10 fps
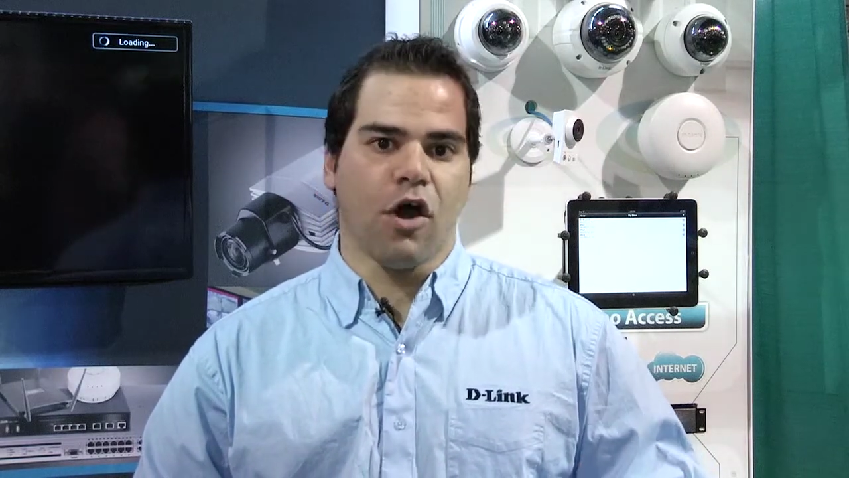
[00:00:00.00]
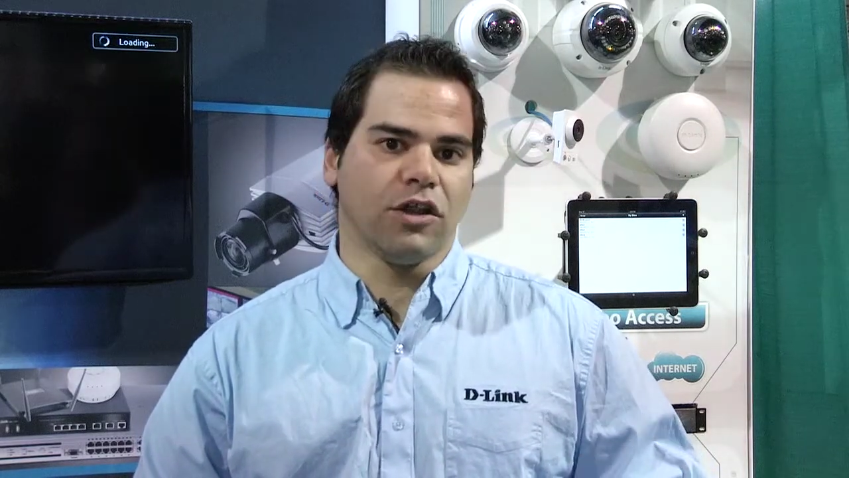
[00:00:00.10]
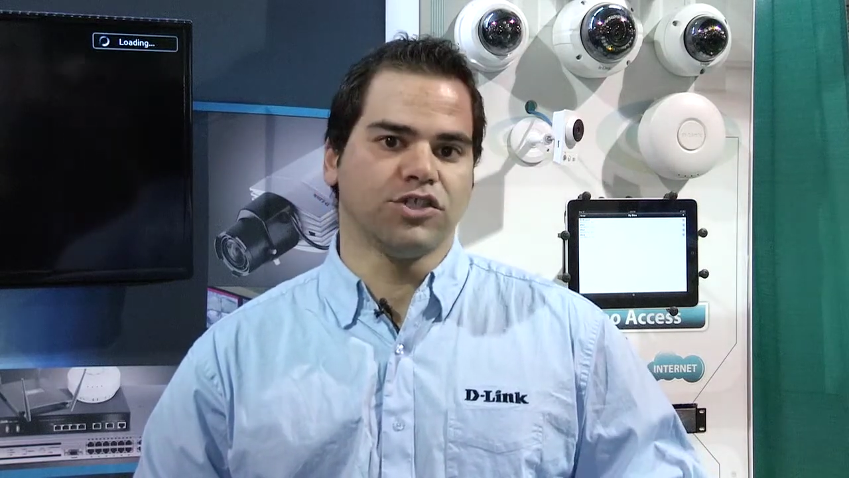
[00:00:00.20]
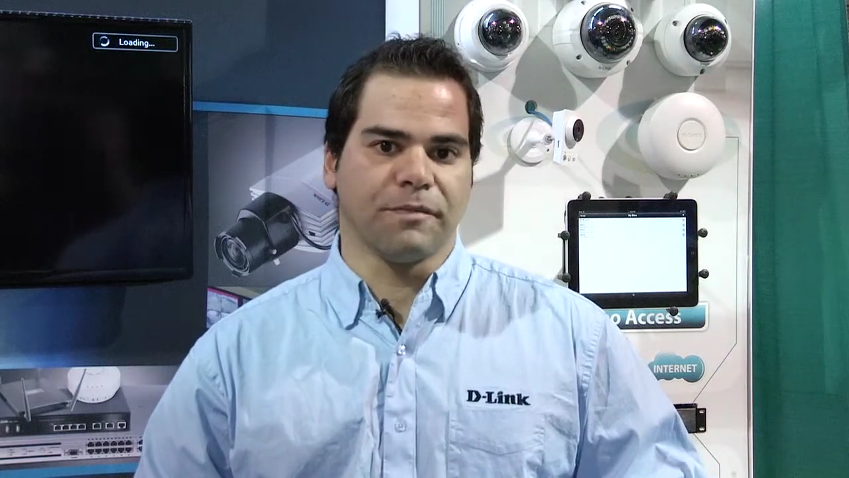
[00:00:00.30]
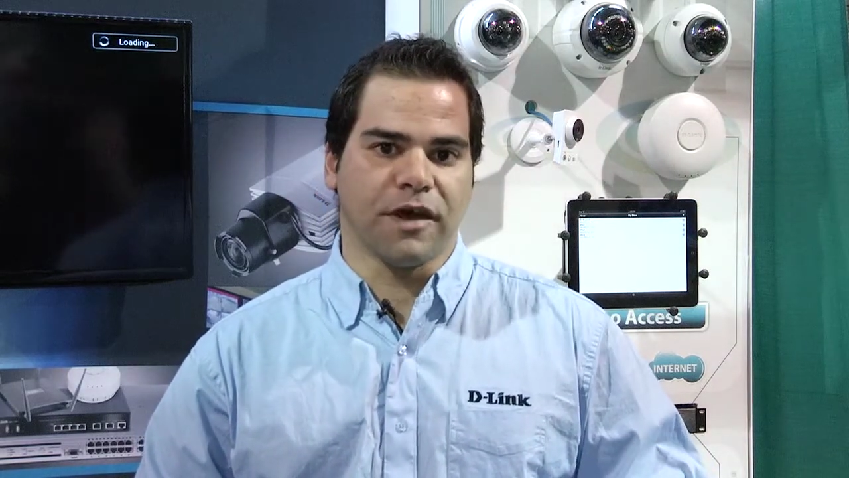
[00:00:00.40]

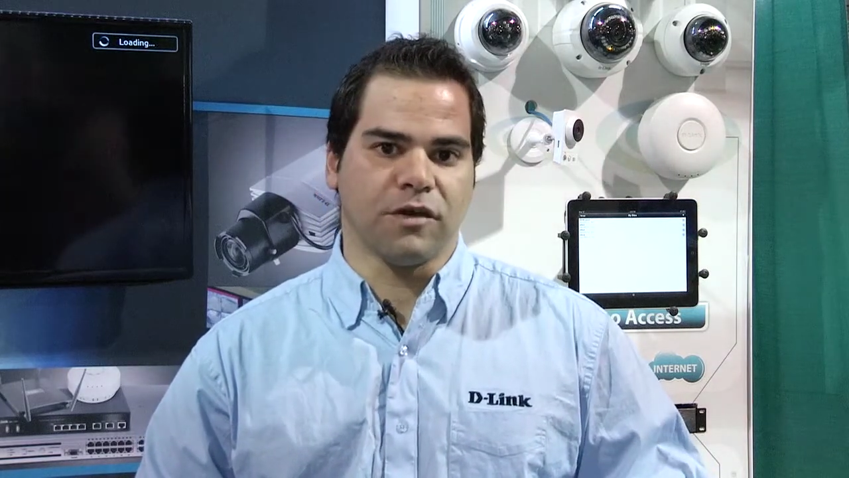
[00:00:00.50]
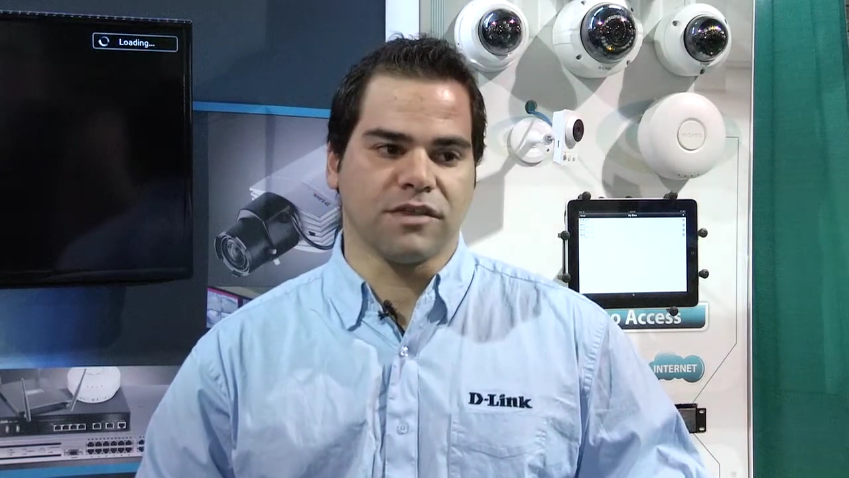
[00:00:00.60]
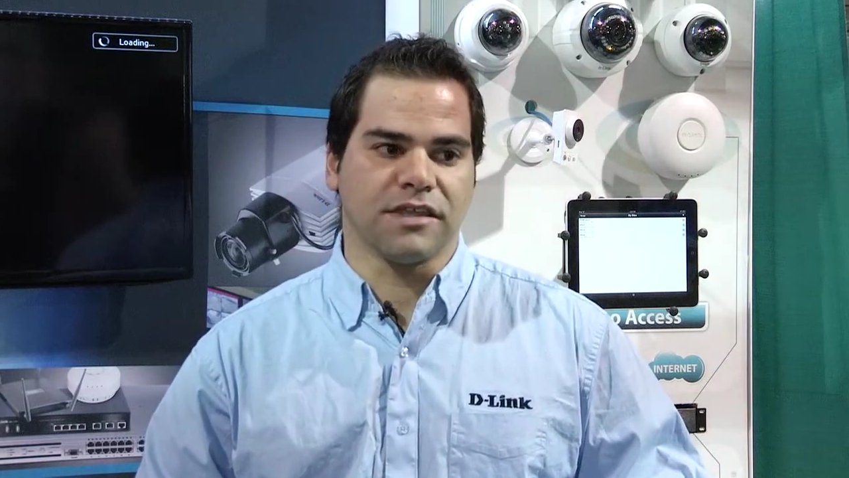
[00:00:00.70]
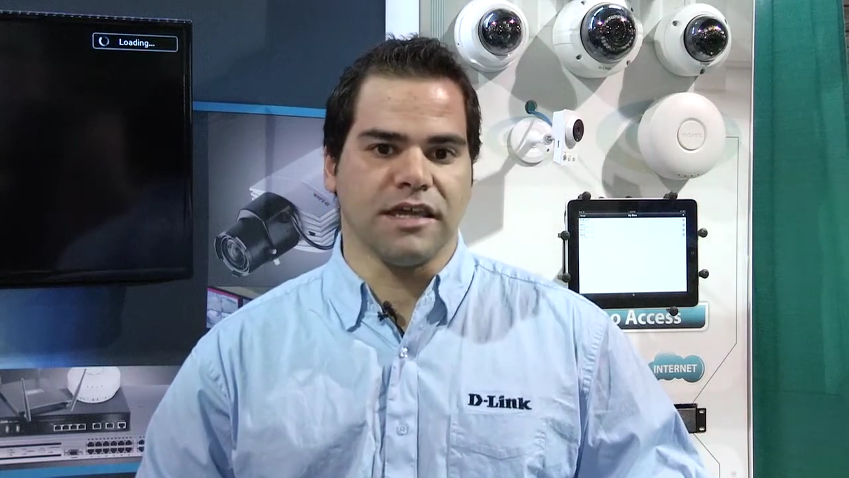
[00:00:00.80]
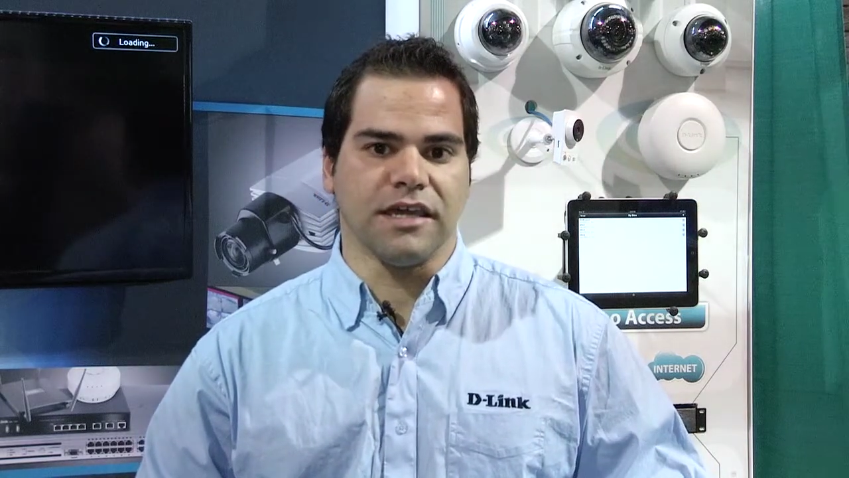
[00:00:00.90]
knowledge
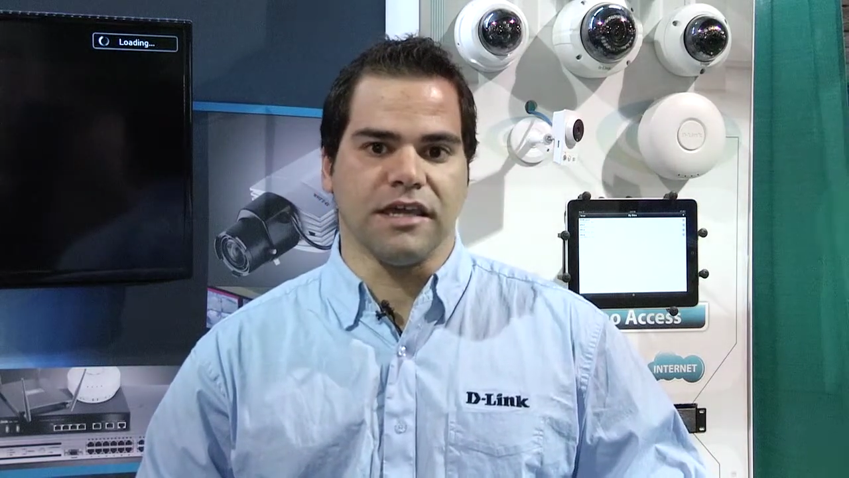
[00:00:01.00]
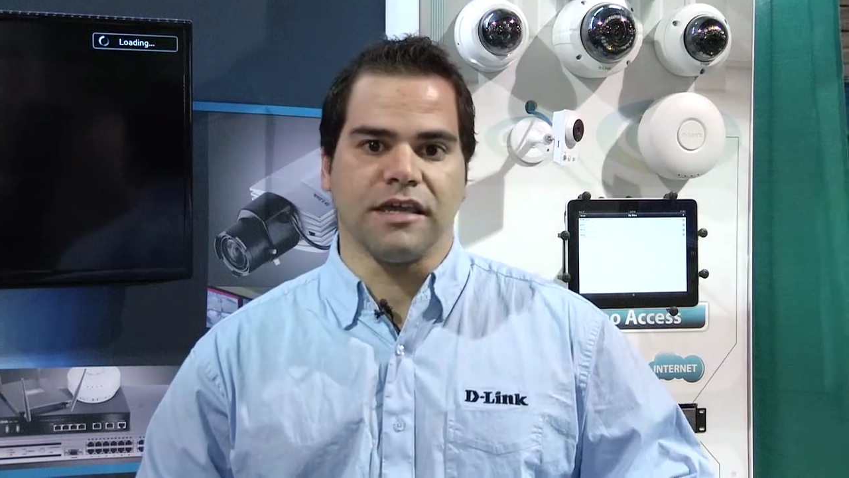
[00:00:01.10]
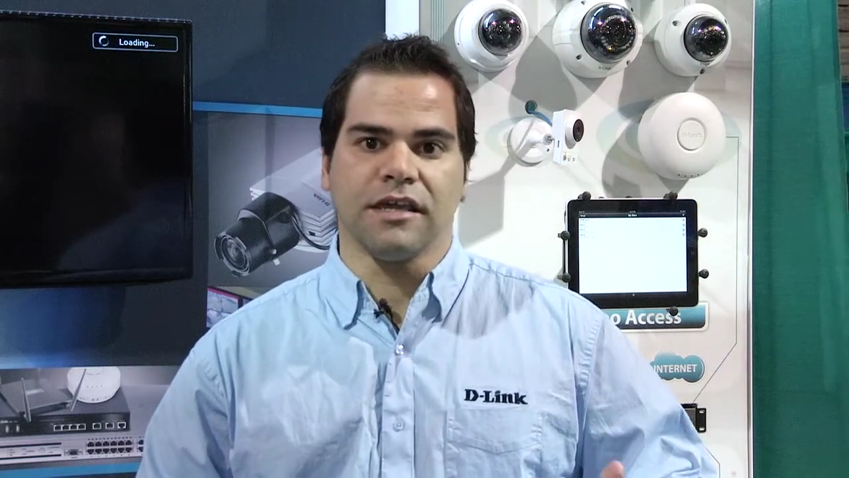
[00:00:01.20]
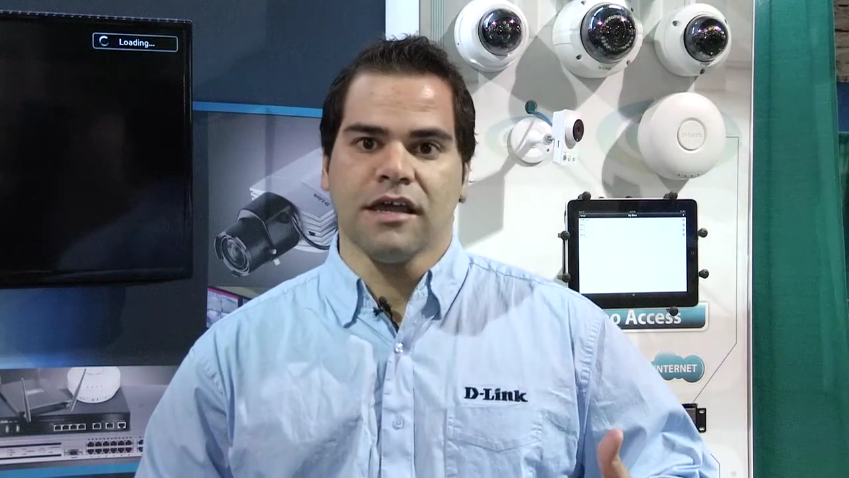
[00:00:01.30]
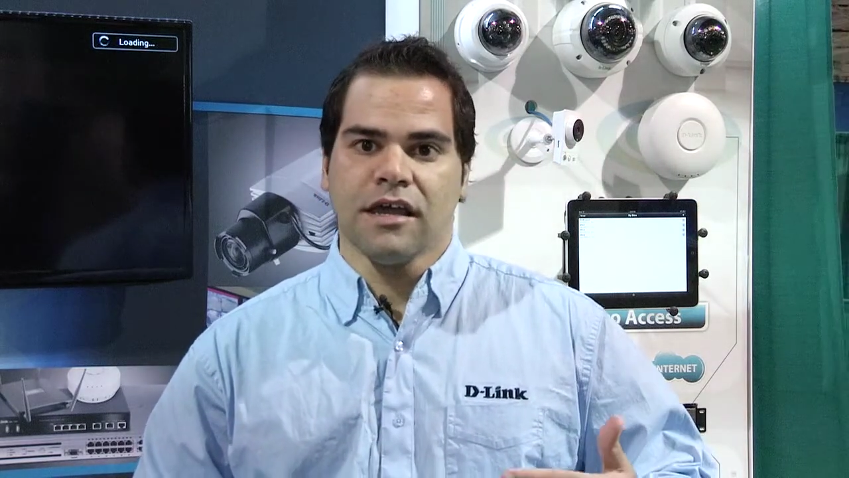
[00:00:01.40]
about the